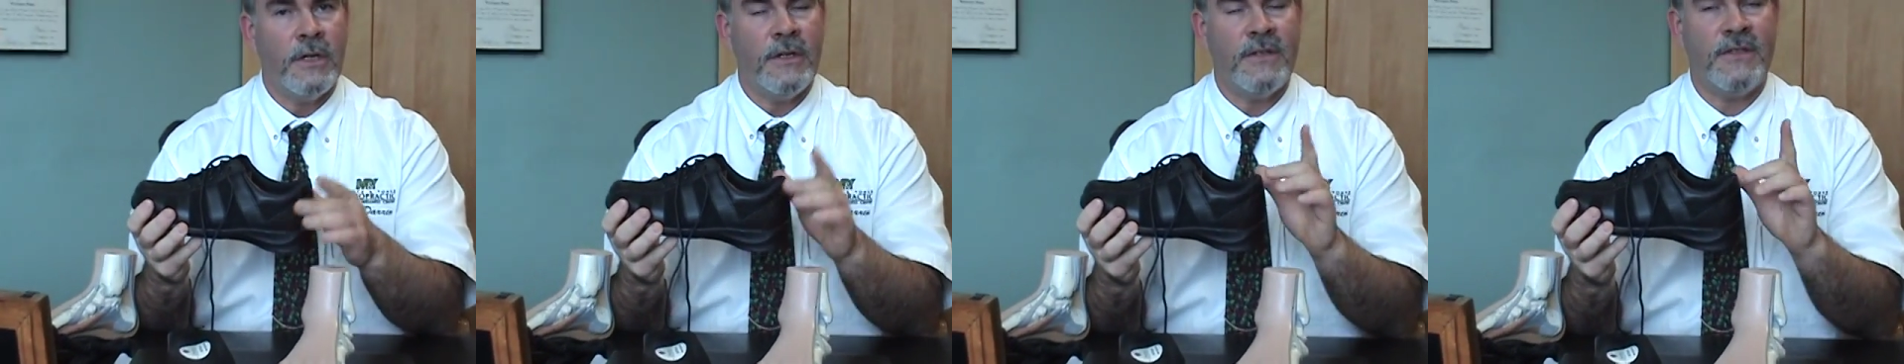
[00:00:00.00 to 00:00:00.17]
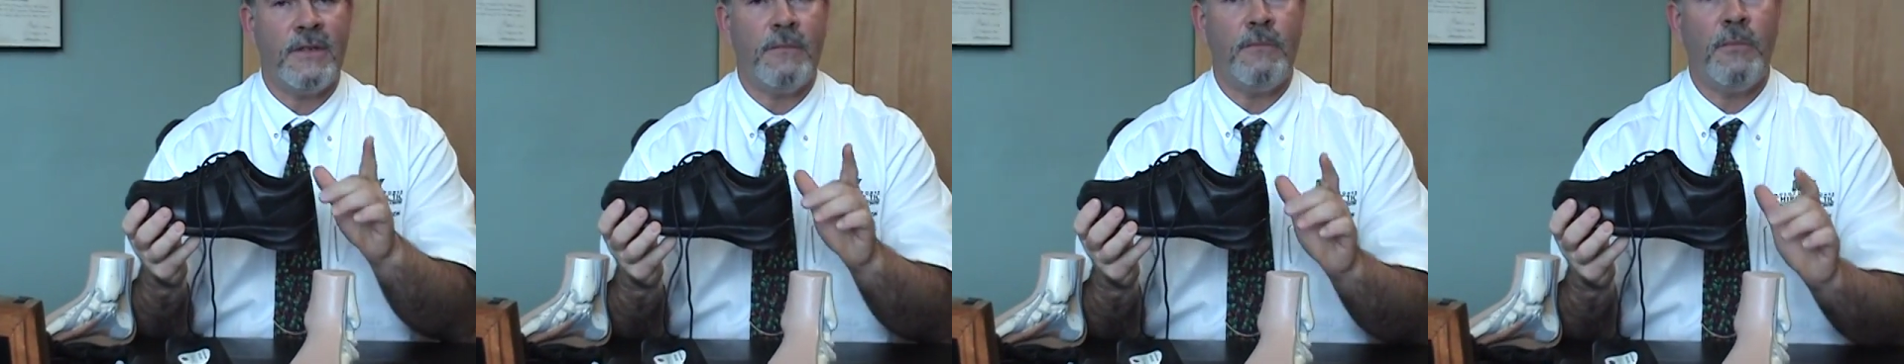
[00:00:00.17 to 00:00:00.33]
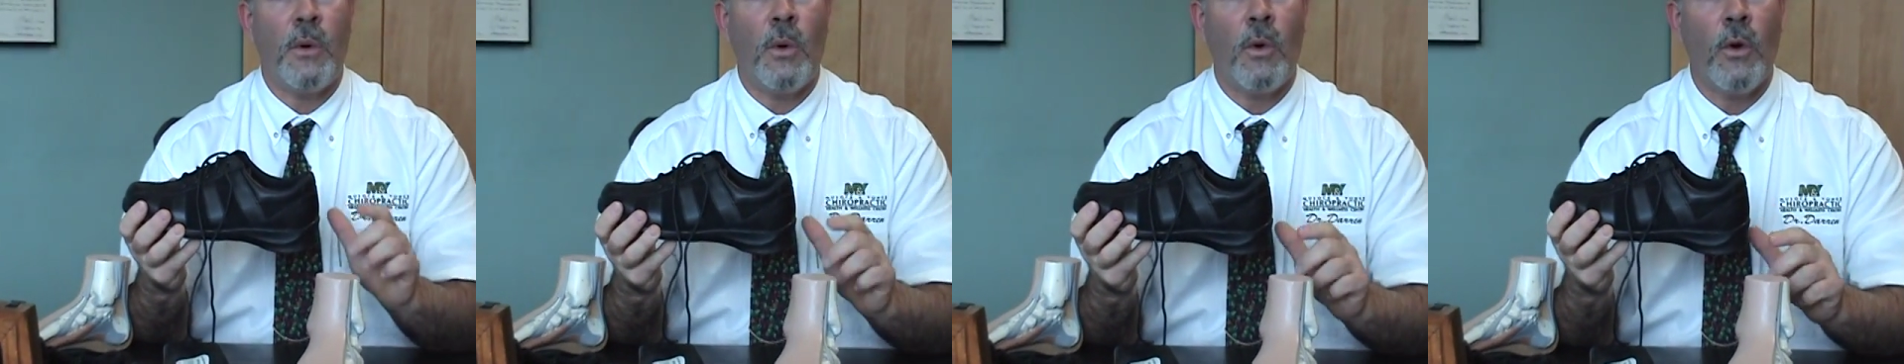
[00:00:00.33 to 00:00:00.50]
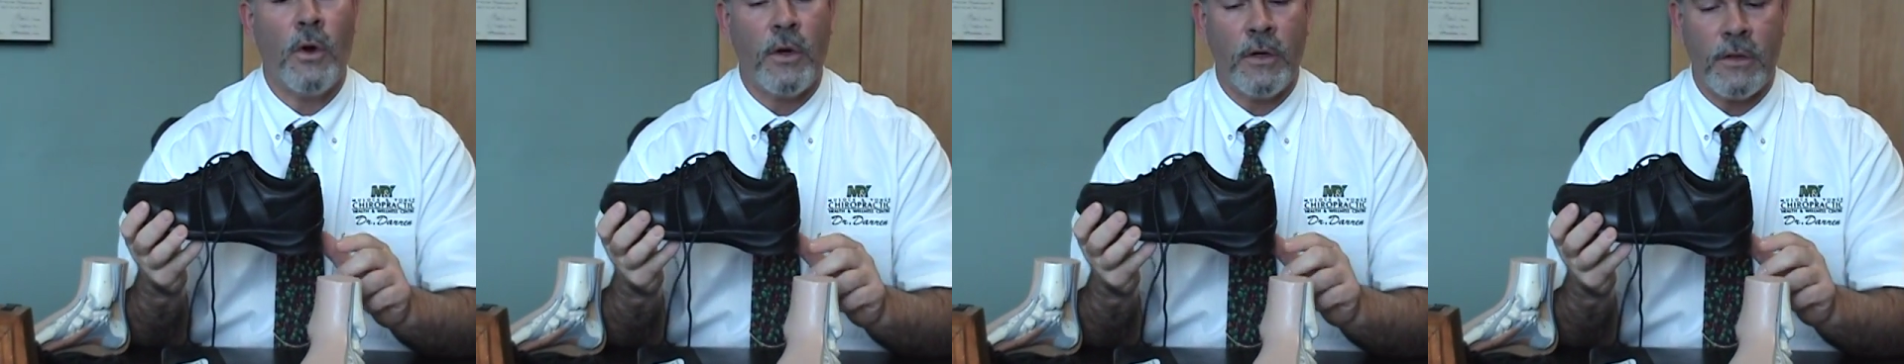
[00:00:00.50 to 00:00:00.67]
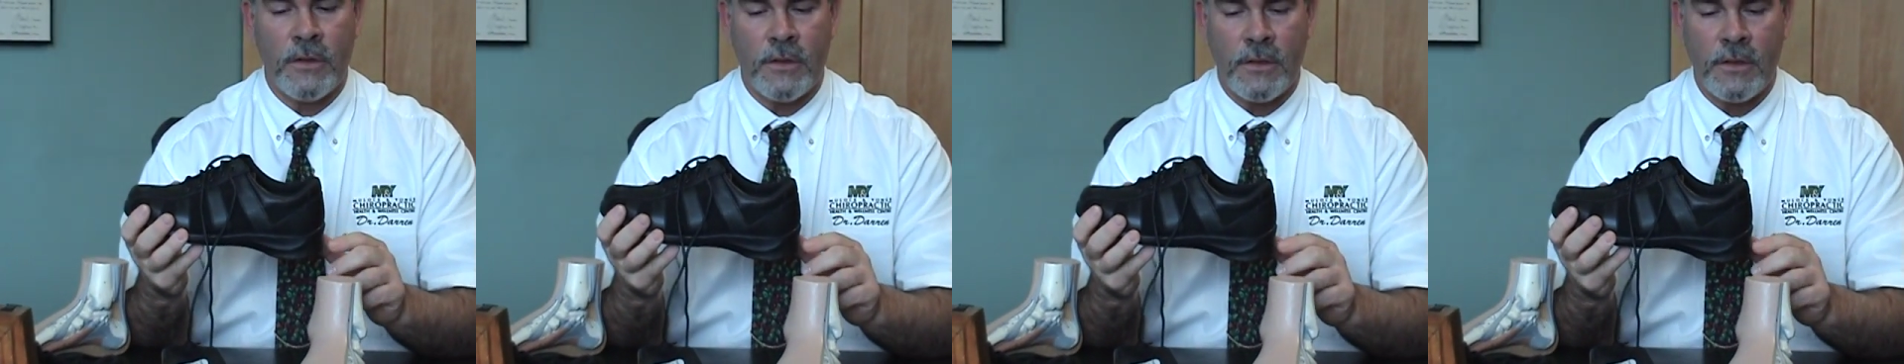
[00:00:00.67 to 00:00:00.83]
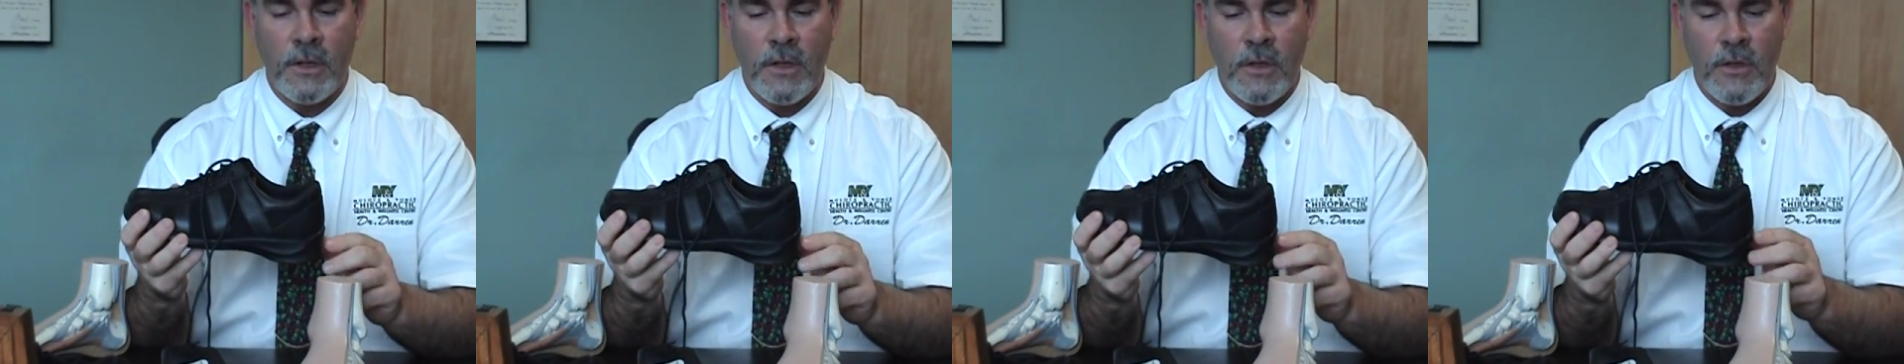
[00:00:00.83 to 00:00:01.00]
is
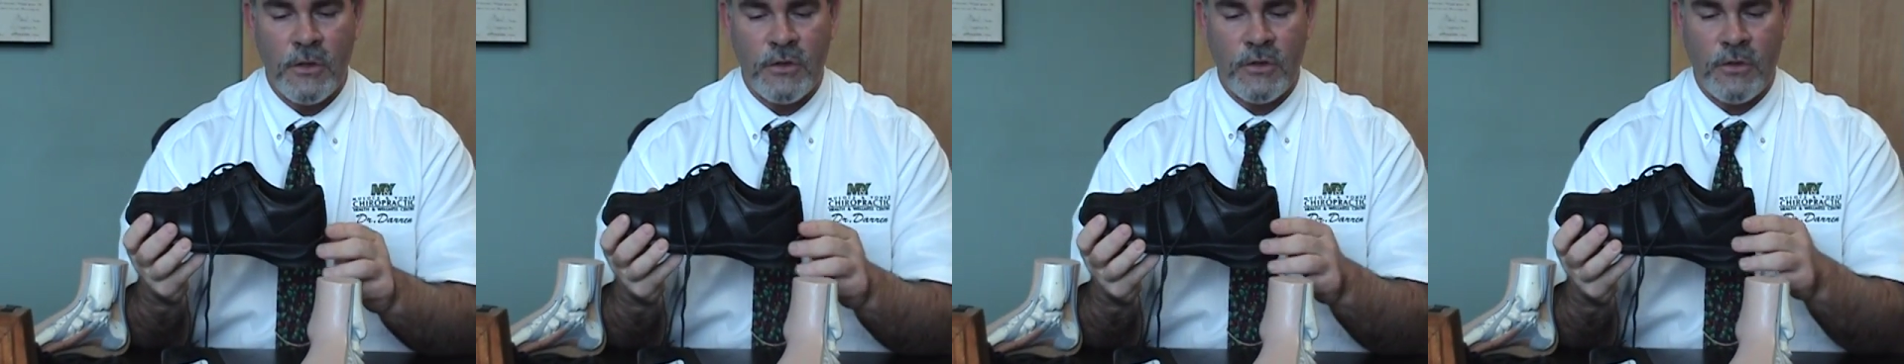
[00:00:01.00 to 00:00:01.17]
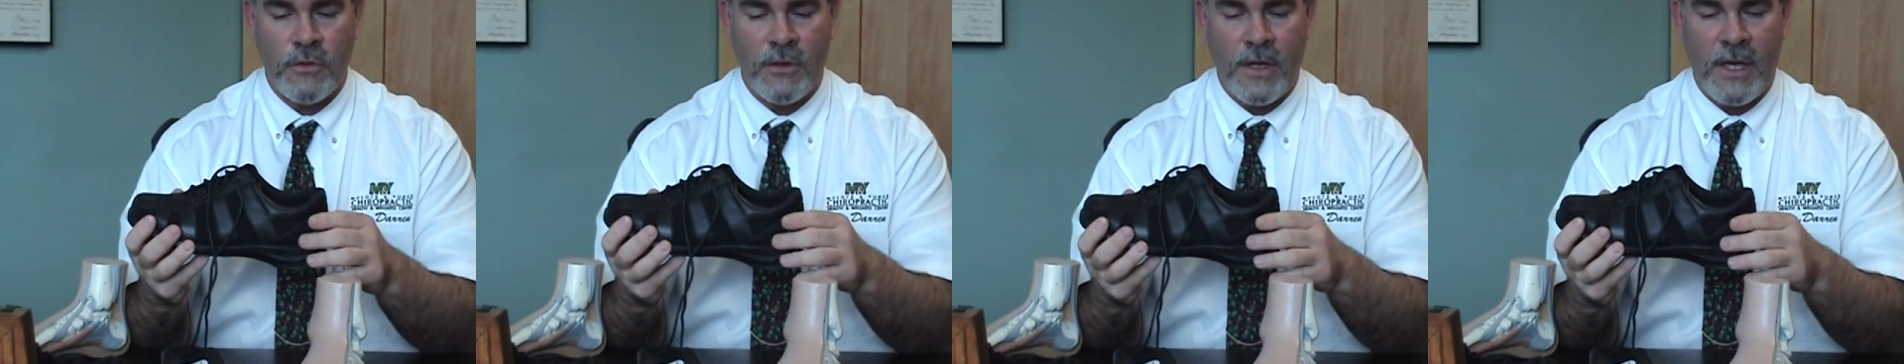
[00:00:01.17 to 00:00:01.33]
important so